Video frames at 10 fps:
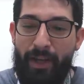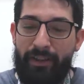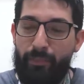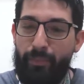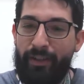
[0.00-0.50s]

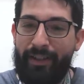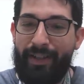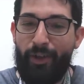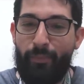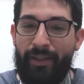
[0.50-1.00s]
In the book,
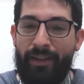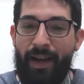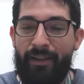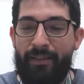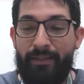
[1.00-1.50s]
Kill Bin
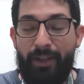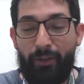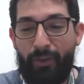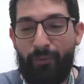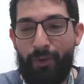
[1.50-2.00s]
Laden,
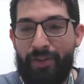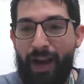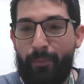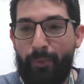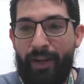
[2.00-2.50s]
Delta Force
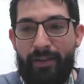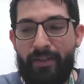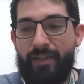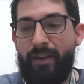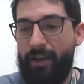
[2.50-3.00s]

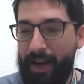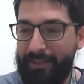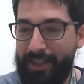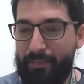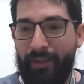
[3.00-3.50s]
operators are
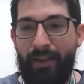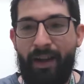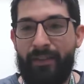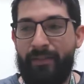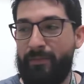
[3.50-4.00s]
hunting Bin
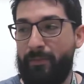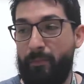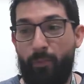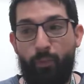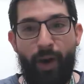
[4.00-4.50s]
Laden
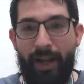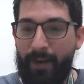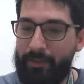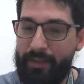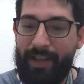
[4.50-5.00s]
right
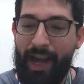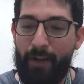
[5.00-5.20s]
after